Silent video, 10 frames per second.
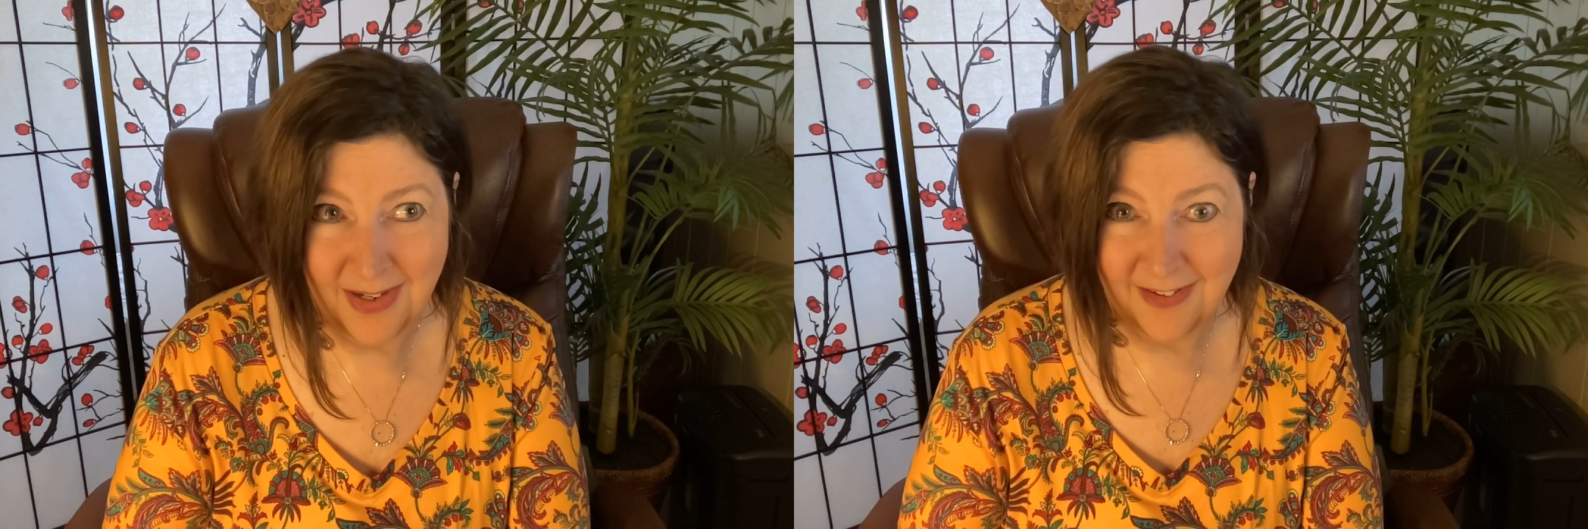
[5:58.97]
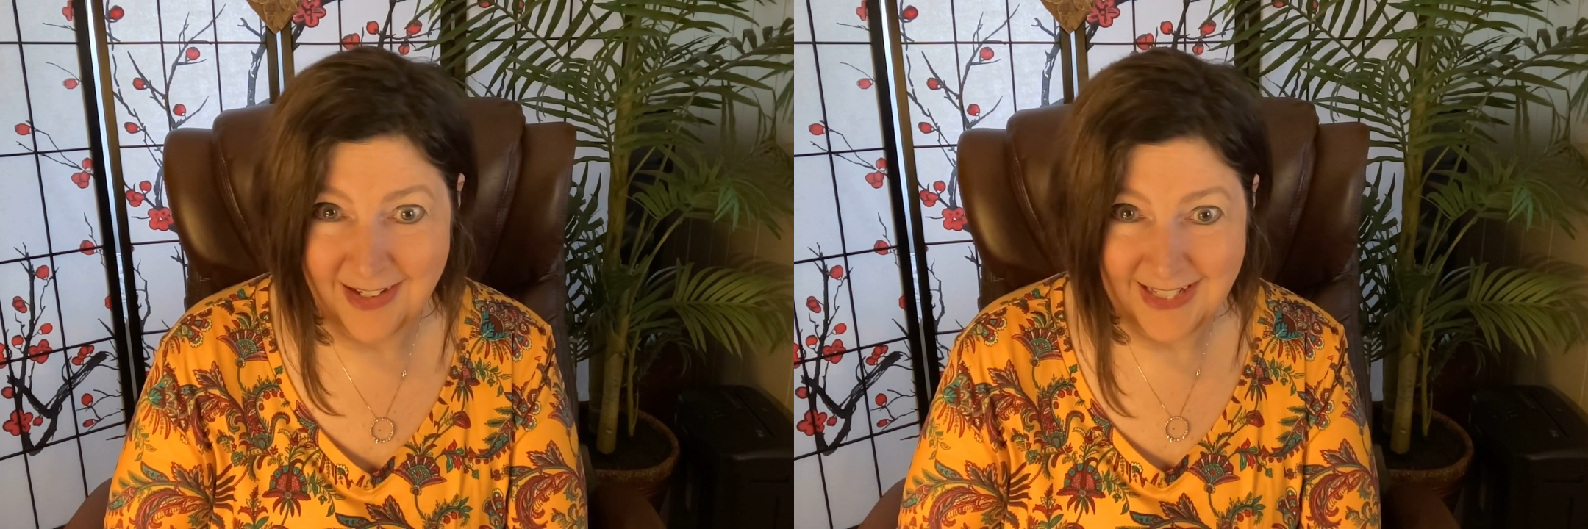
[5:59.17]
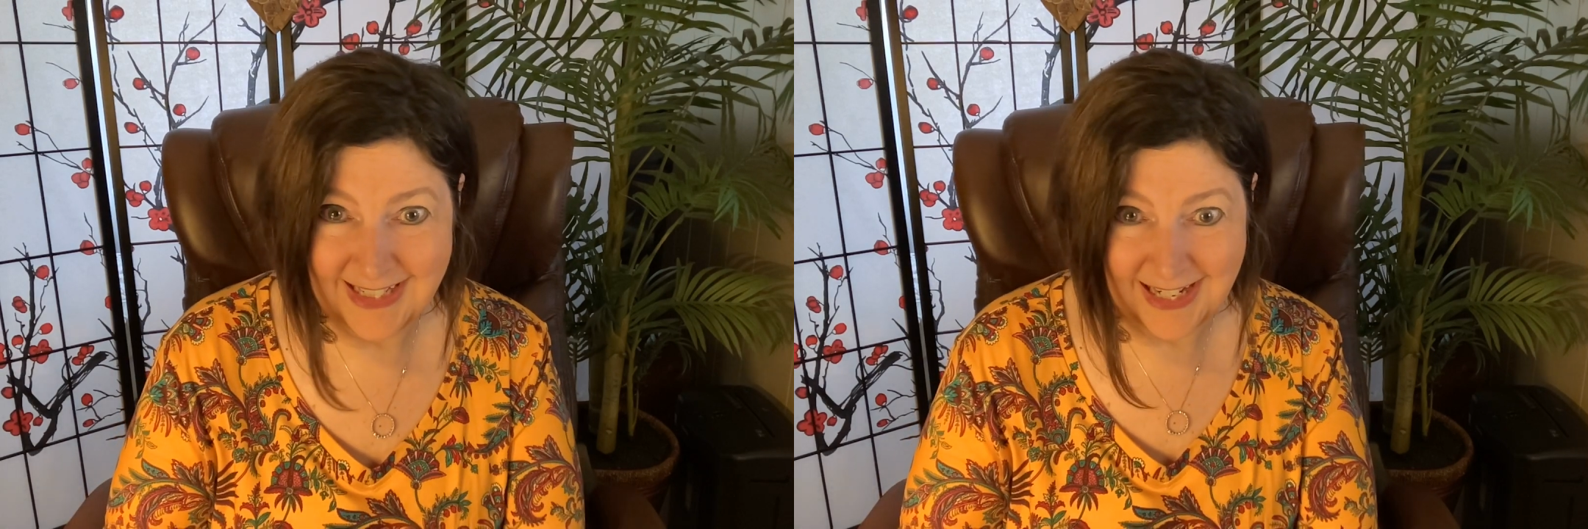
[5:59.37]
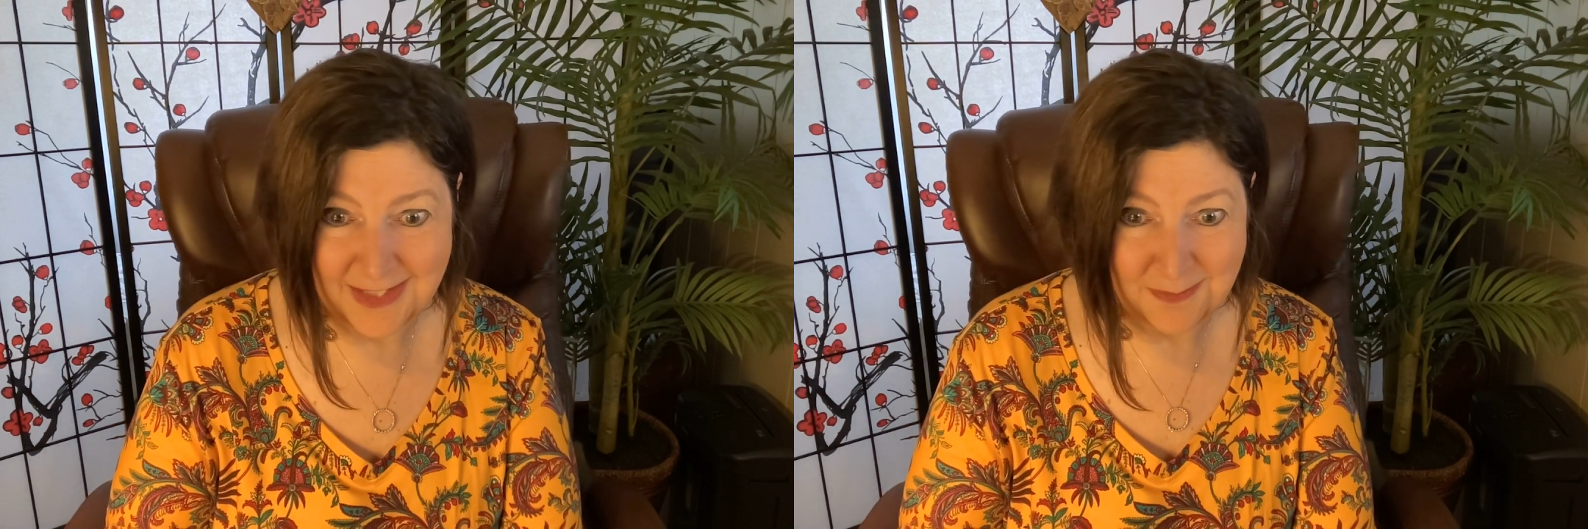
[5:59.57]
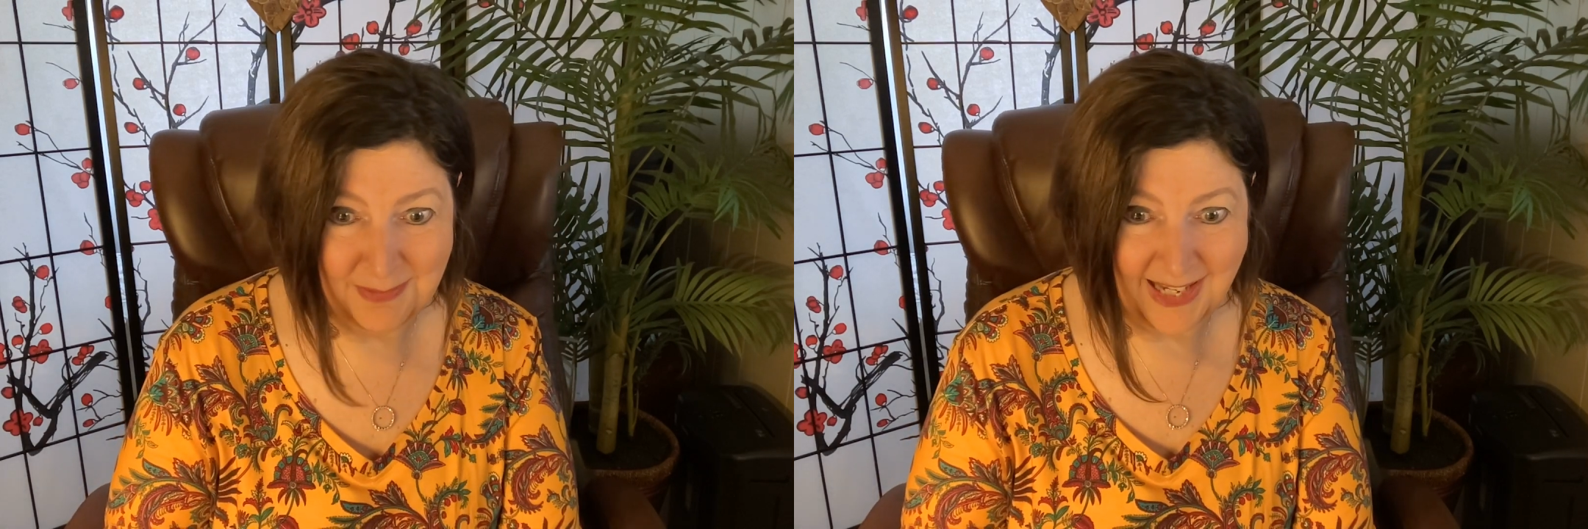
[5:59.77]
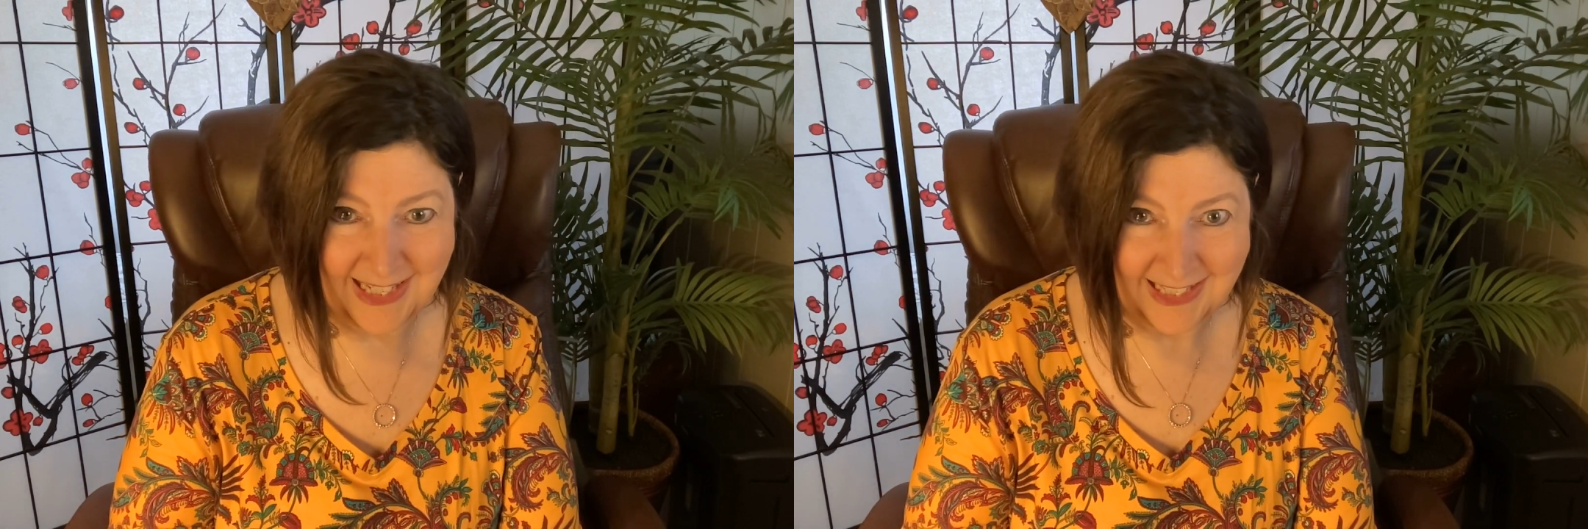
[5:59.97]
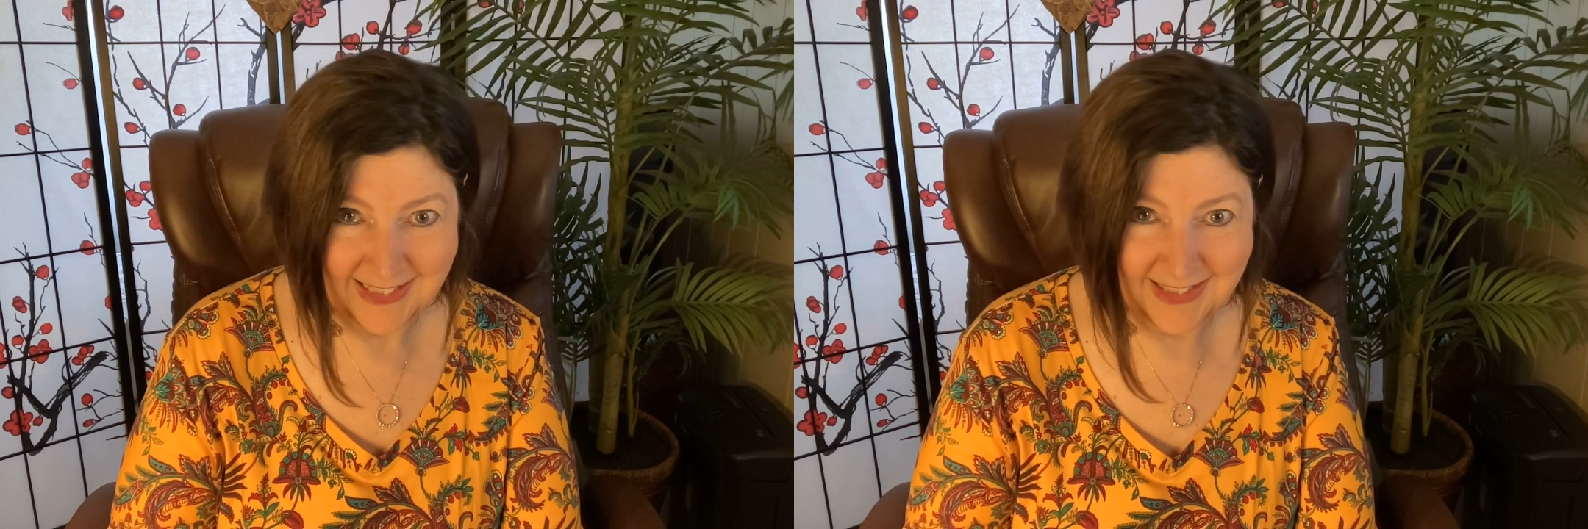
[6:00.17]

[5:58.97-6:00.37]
All right, guys, bye.